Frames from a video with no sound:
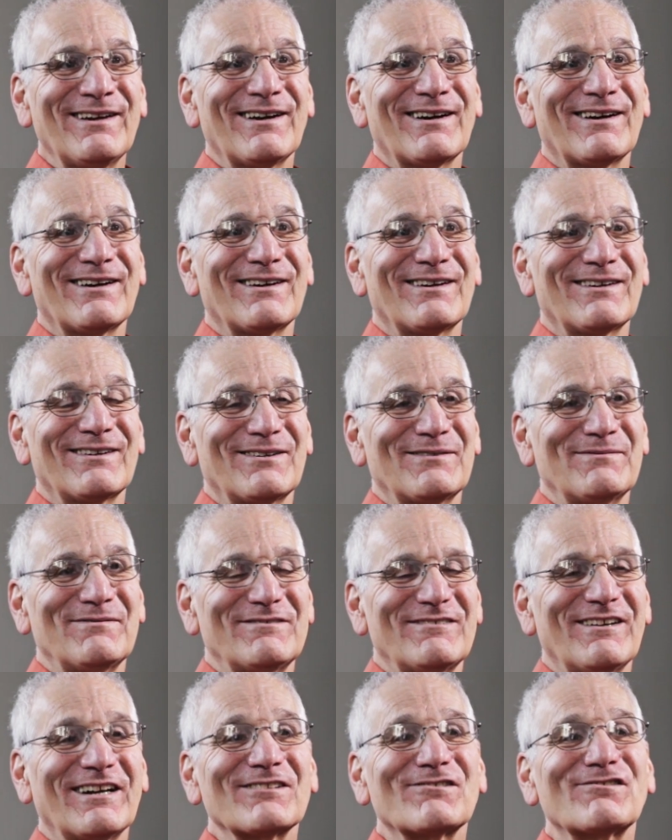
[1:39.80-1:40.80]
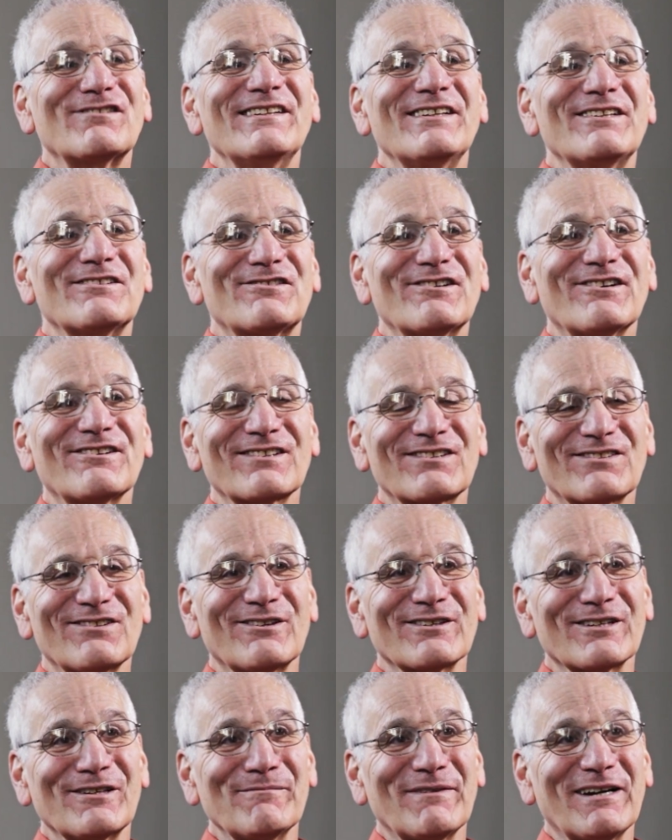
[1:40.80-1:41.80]
Ratchanee
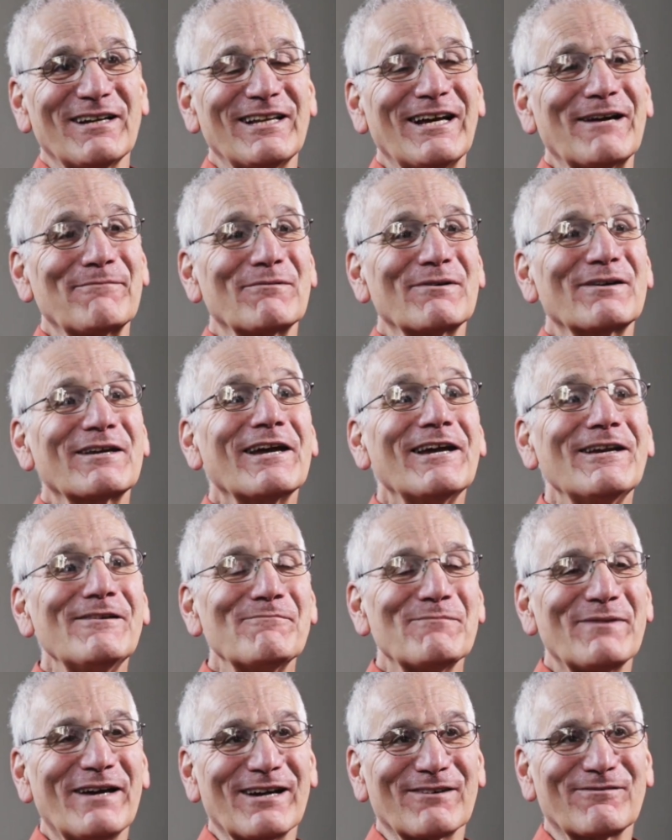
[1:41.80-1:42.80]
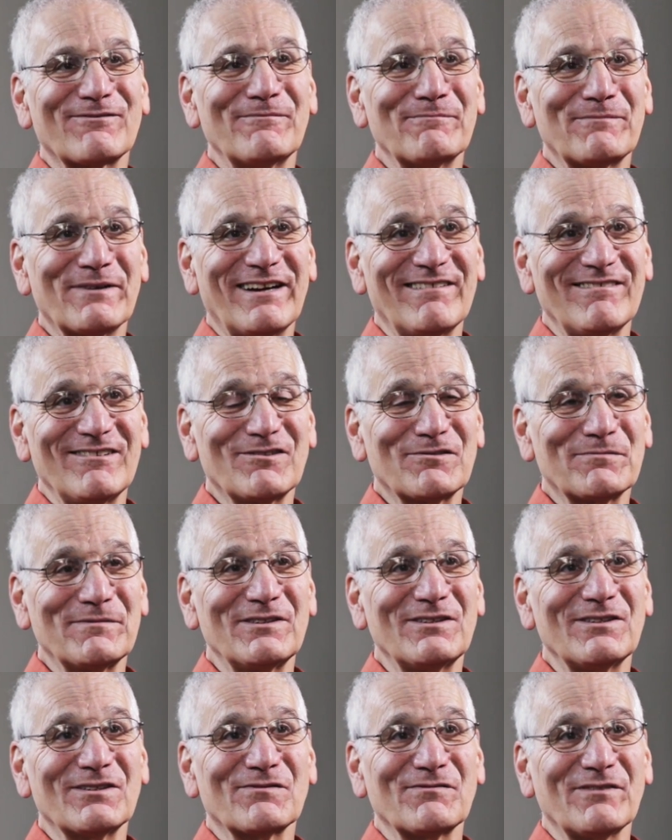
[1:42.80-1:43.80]
Chongsong in my lab came back from Paris with
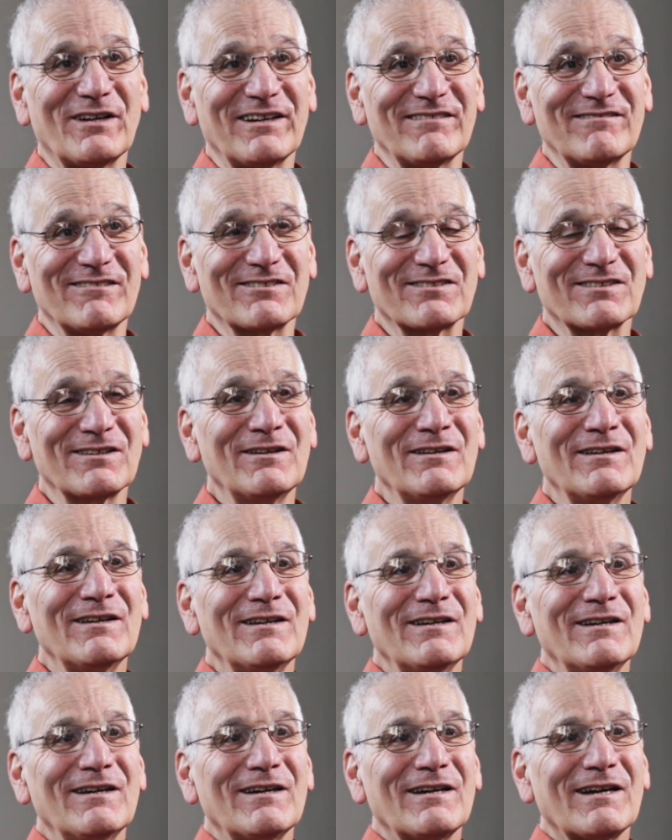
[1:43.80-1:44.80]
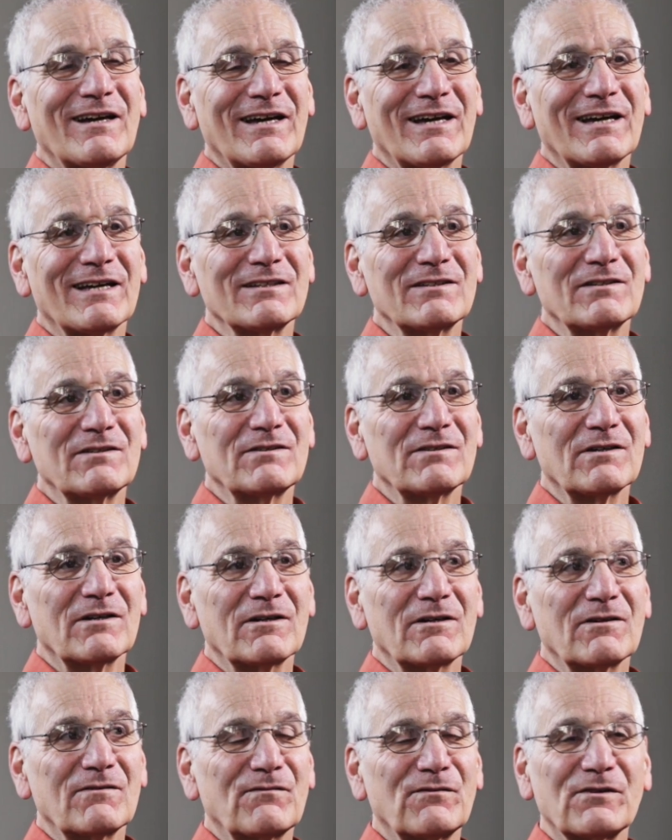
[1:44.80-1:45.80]
this virus. And
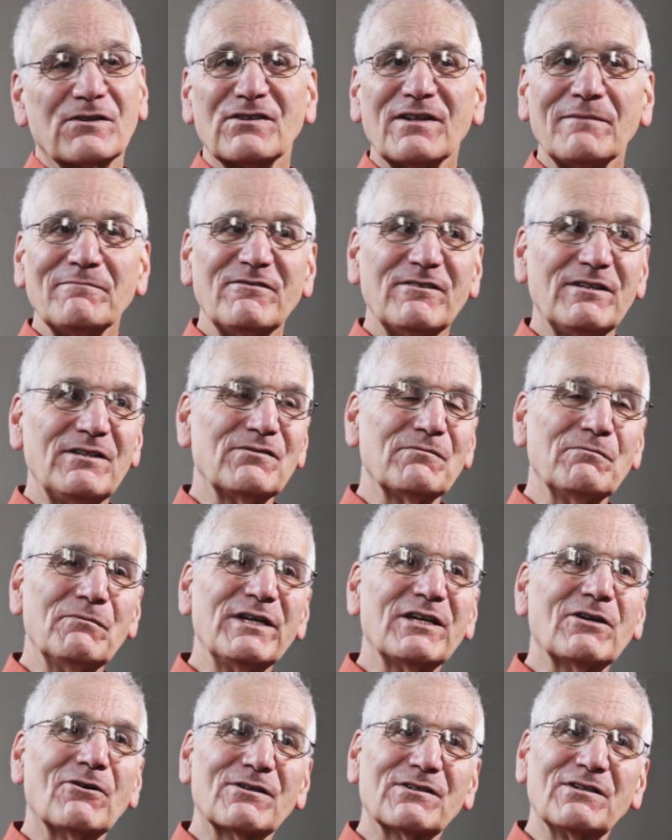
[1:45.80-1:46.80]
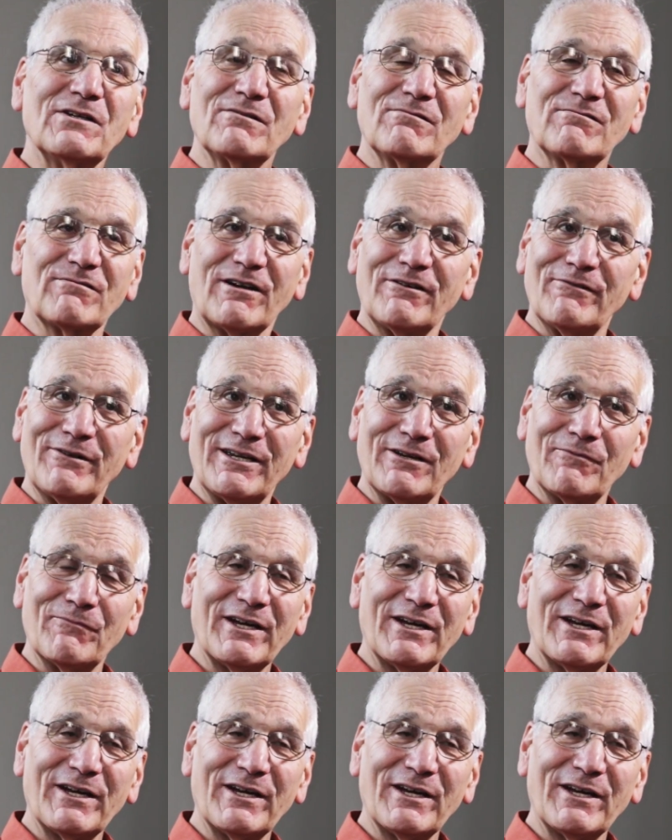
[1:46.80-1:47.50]
for some reason, we got it growing.